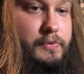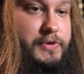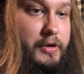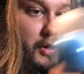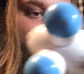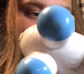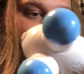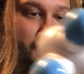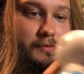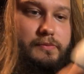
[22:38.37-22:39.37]
Turn off.
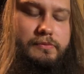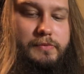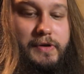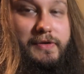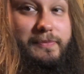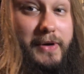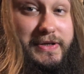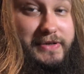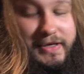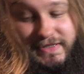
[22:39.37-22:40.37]
The
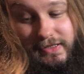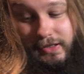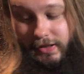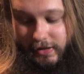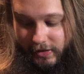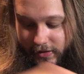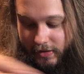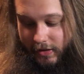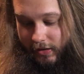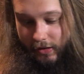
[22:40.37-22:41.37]
button got stuck.
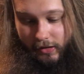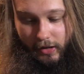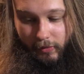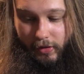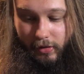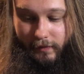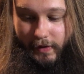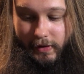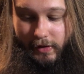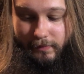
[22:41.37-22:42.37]
Alright, where are
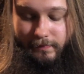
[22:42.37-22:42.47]
they? Yep.